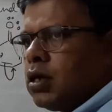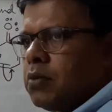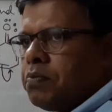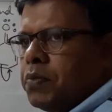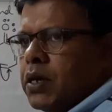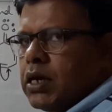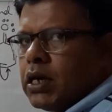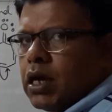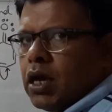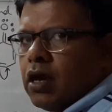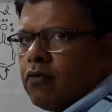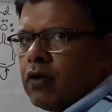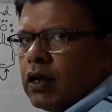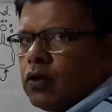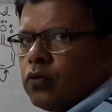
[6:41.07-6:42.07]
pK
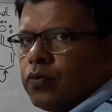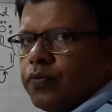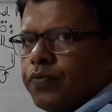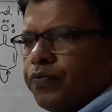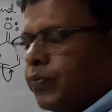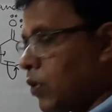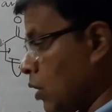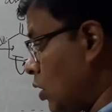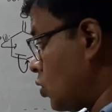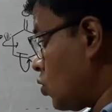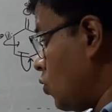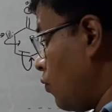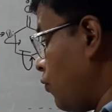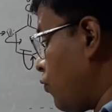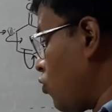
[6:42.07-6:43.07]
value. So
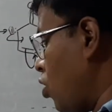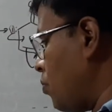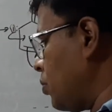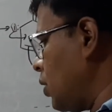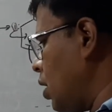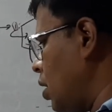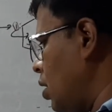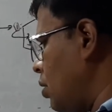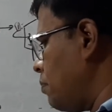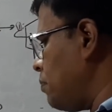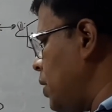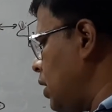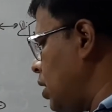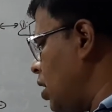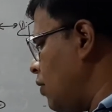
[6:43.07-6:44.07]
from the
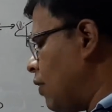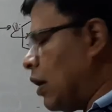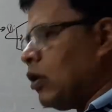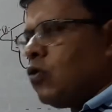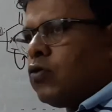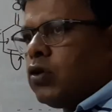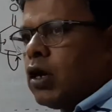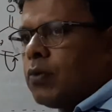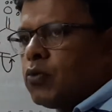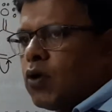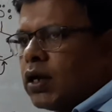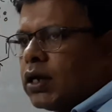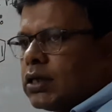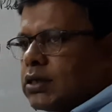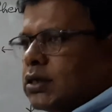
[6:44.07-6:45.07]
pK value we have to
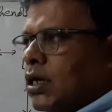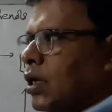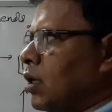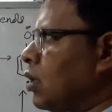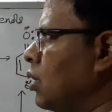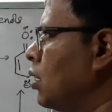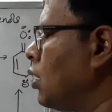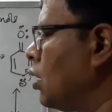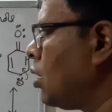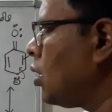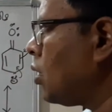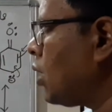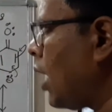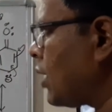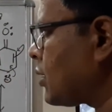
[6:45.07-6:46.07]
understand
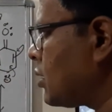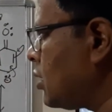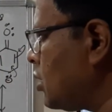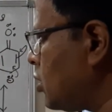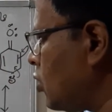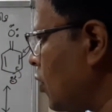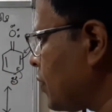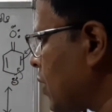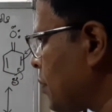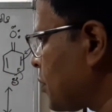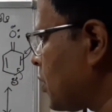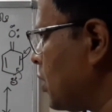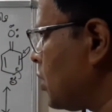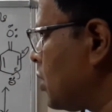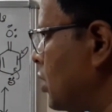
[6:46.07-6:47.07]
the acidity of
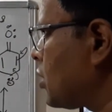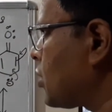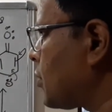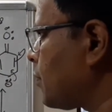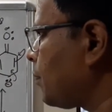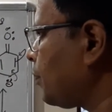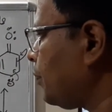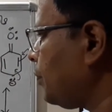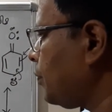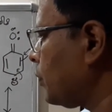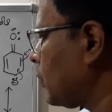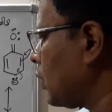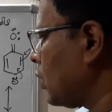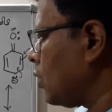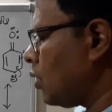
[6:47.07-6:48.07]
substances.
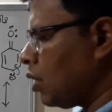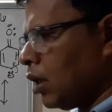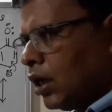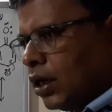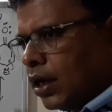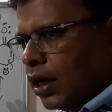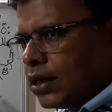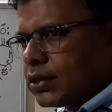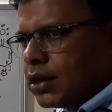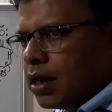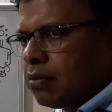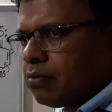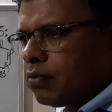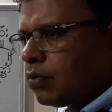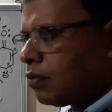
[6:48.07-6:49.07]
In
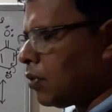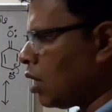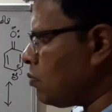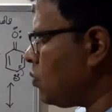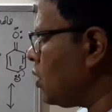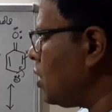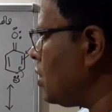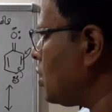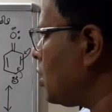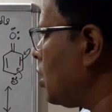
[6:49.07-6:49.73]
exam, maybe